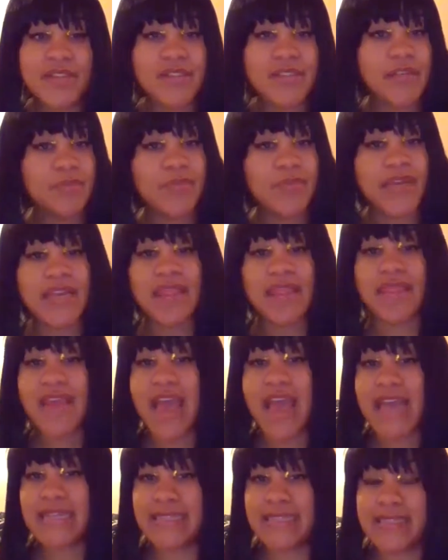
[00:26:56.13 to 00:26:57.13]
Something
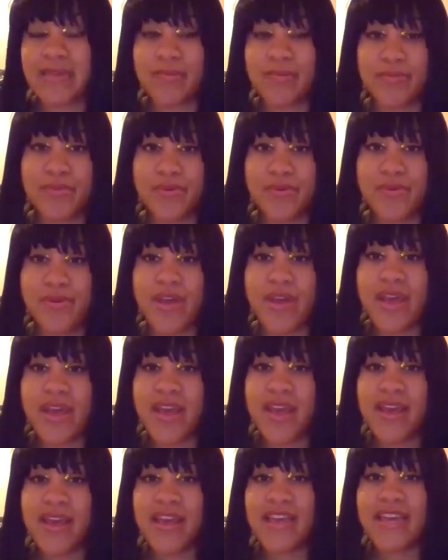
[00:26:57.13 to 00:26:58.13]
that simple
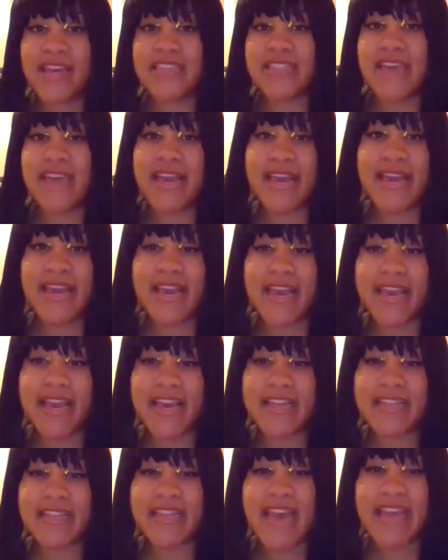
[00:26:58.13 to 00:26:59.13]
and
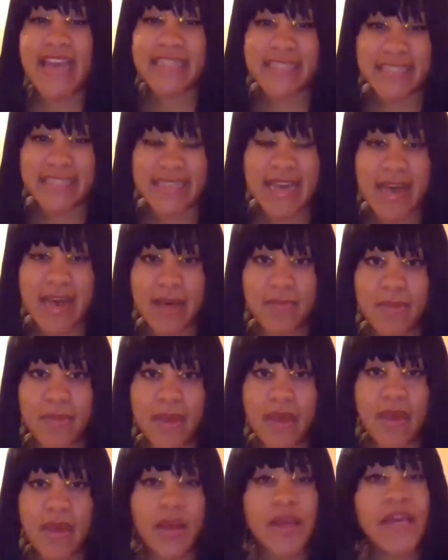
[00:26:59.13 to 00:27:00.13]
taking that step
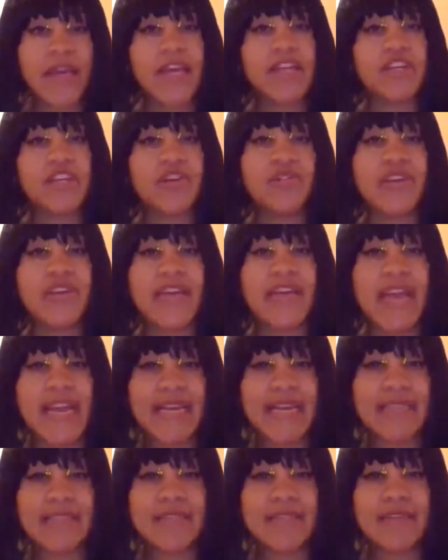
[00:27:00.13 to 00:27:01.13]
can
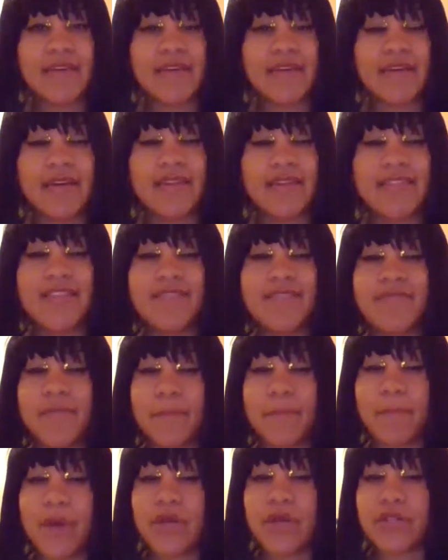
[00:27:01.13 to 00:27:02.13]
create a
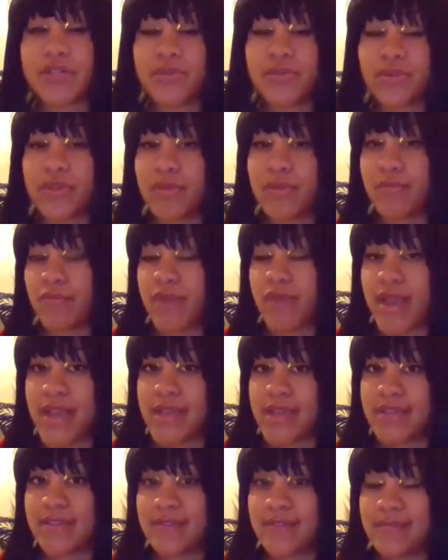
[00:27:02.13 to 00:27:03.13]
different muscle in the
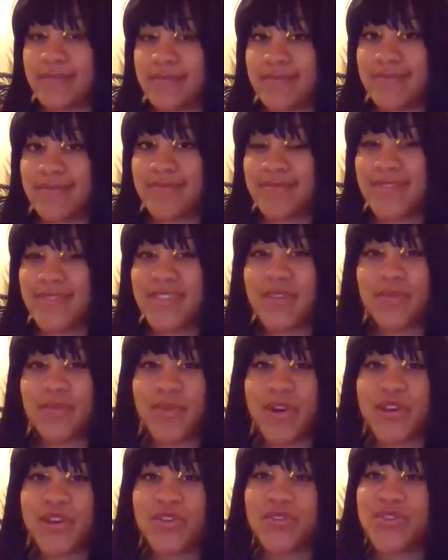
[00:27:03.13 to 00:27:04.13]
brain to
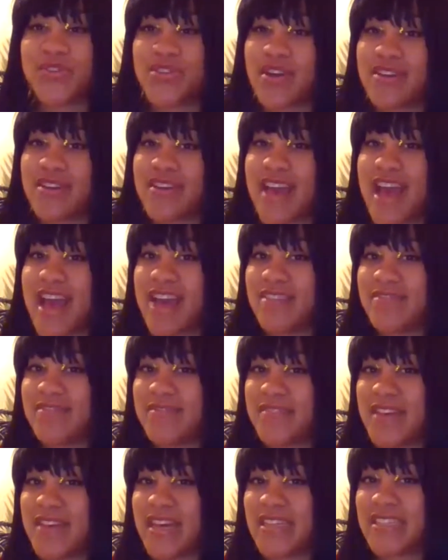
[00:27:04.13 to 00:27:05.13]
where you start to
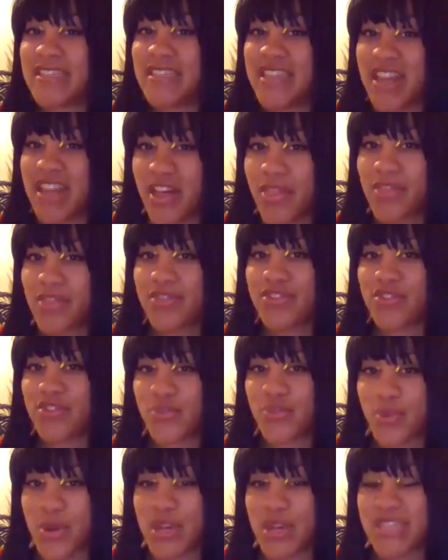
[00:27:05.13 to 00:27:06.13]
have another
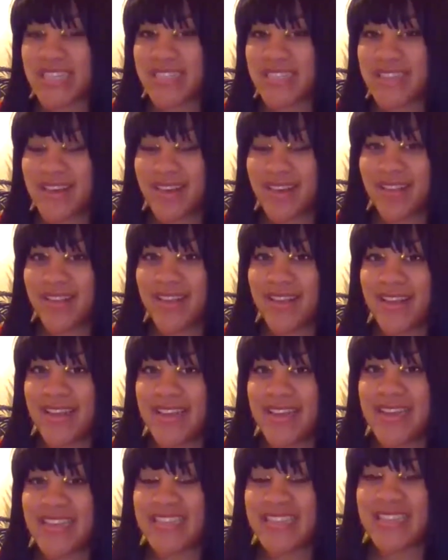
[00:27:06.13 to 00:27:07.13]
story to tell.
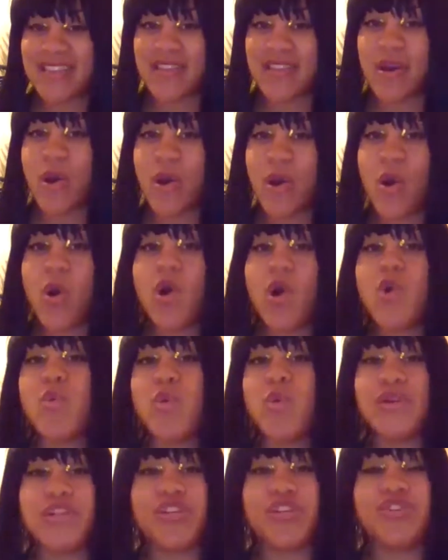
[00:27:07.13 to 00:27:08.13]
So the
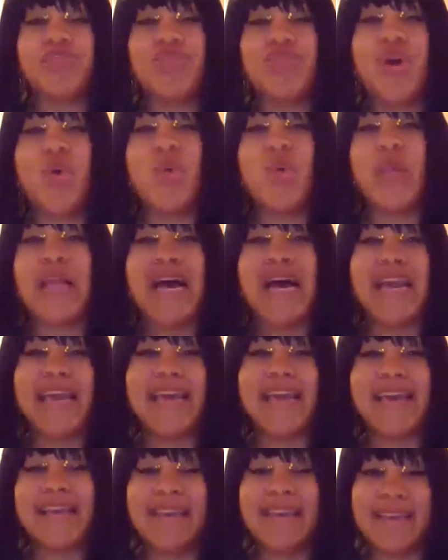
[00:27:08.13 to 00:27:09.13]
old one that you don't
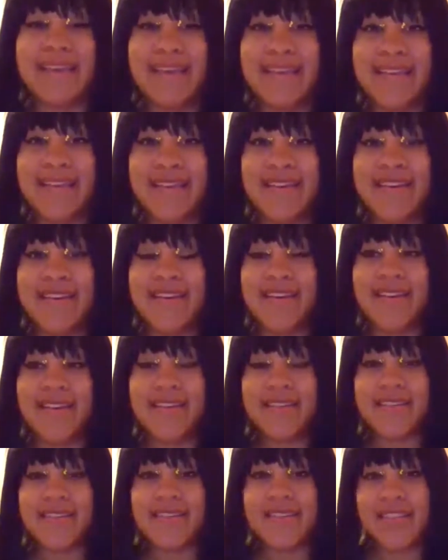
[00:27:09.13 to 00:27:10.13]
like,
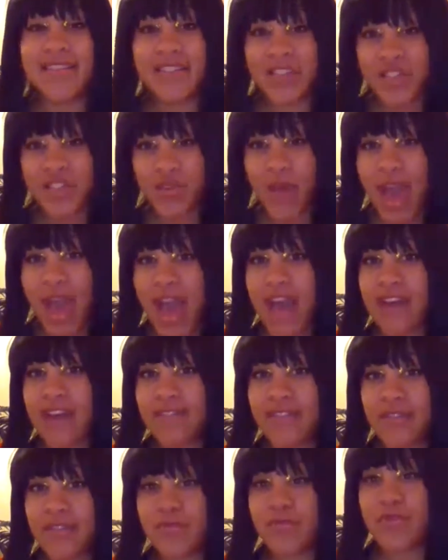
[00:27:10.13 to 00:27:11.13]
you
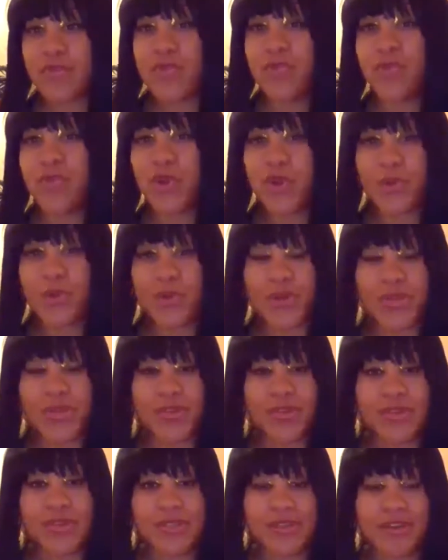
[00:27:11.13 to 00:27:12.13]
have to be real
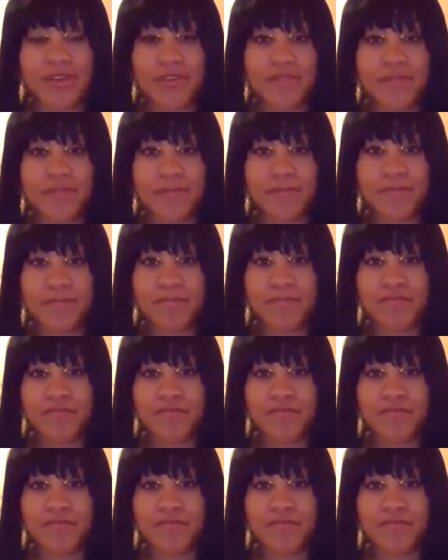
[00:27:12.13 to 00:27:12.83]
with yourself.